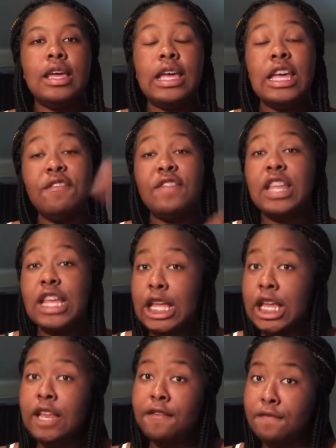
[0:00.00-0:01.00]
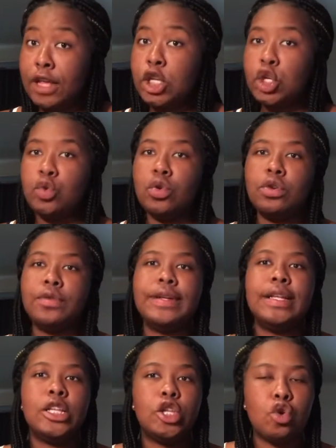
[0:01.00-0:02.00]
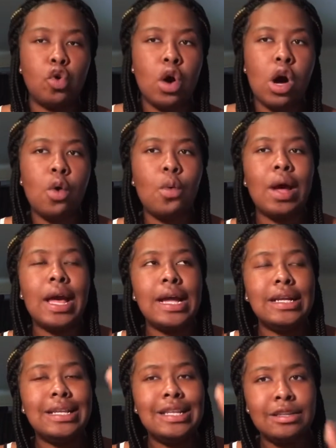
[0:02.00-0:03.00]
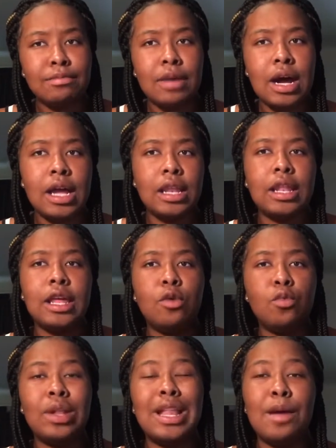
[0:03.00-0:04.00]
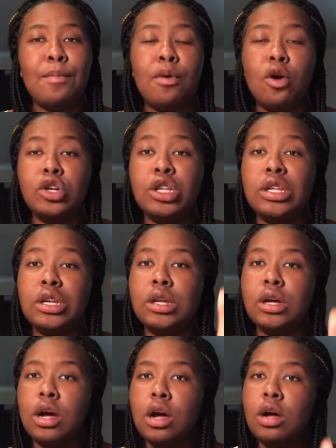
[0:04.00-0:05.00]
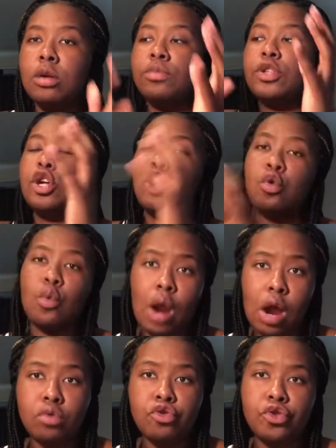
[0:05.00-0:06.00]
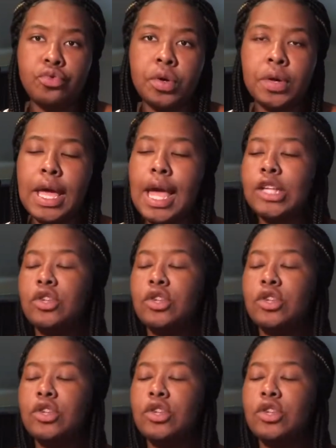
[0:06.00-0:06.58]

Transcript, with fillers: If the individual is always smiling when that person comes around you, okay?